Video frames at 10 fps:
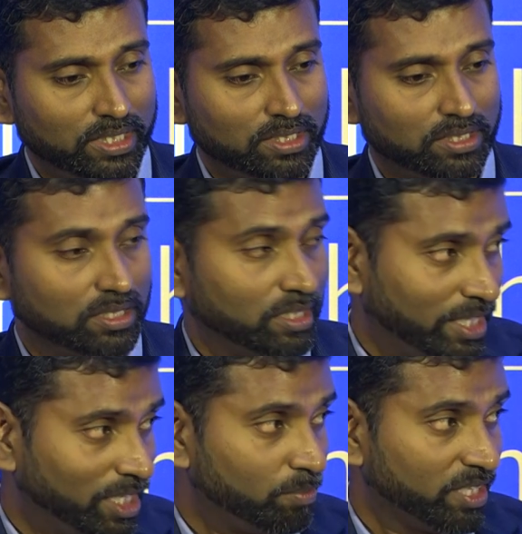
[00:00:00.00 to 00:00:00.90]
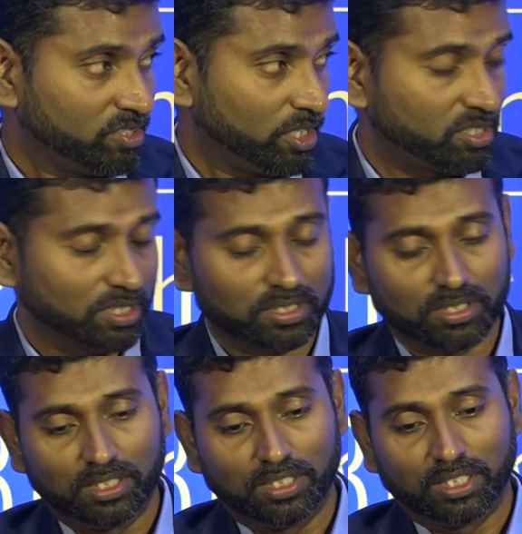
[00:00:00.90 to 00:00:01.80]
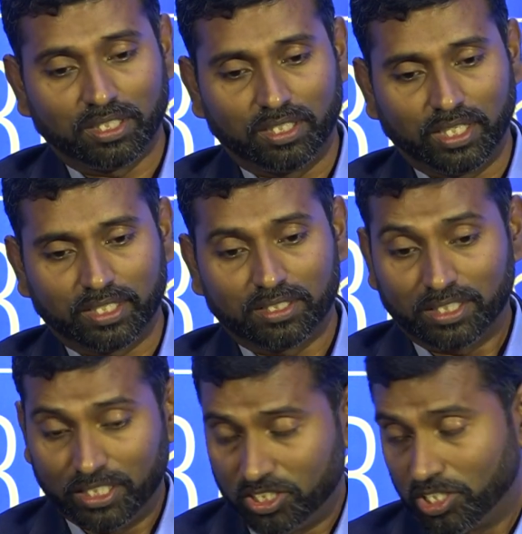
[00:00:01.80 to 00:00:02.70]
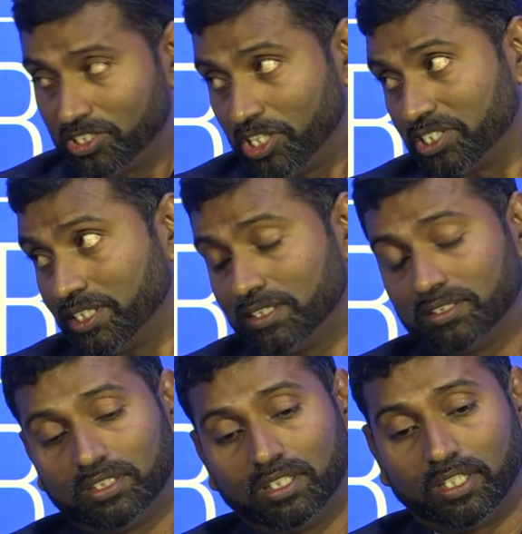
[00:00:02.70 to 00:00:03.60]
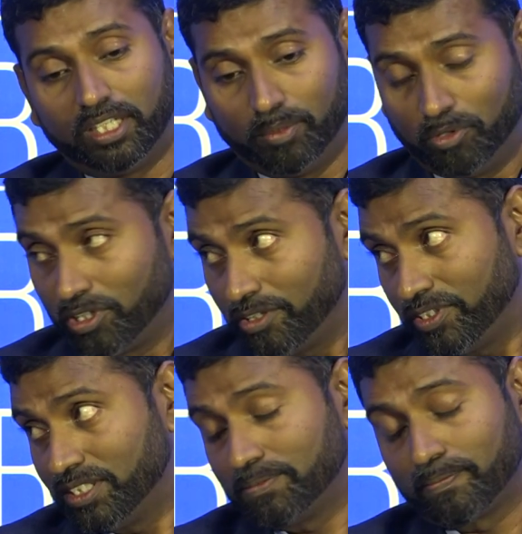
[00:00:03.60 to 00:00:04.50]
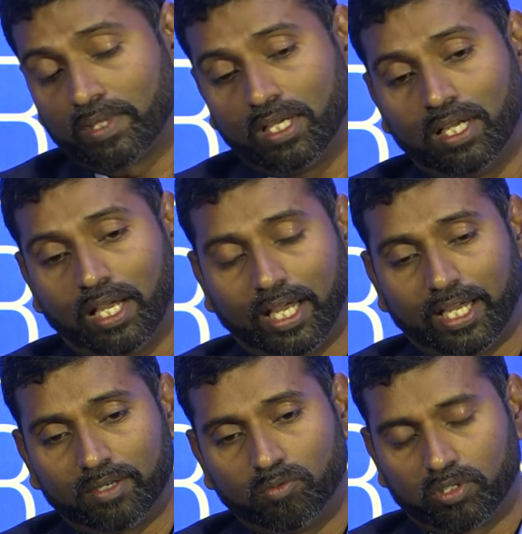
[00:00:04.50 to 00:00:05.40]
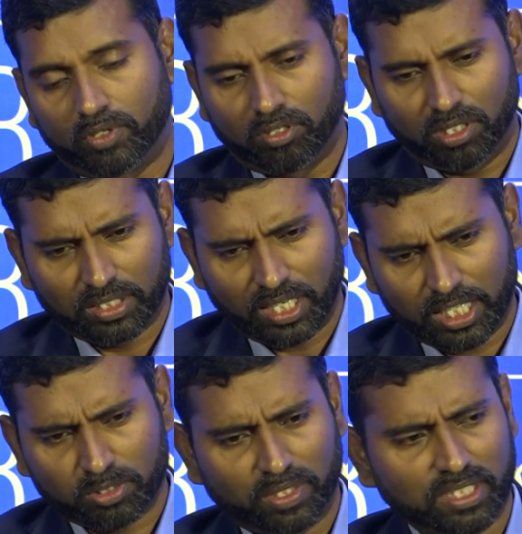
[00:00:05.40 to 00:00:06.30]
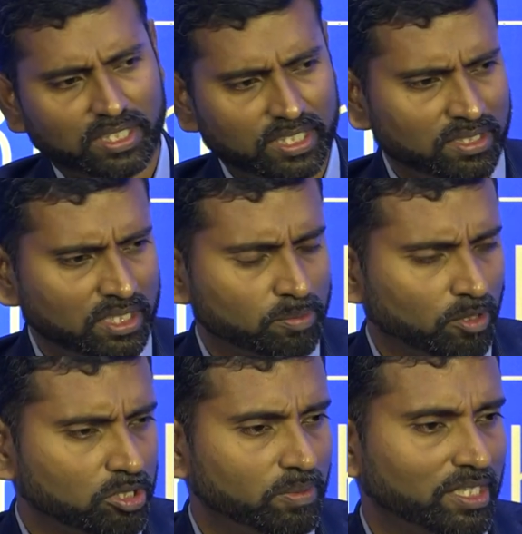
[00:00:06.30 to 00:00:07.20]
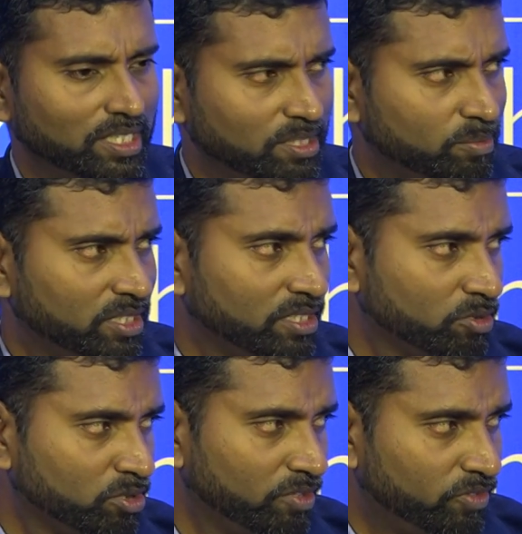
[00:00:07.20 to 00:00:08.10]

is decarbonization, then digitization, demographics, and what we call the last one is the responsible consumption, resource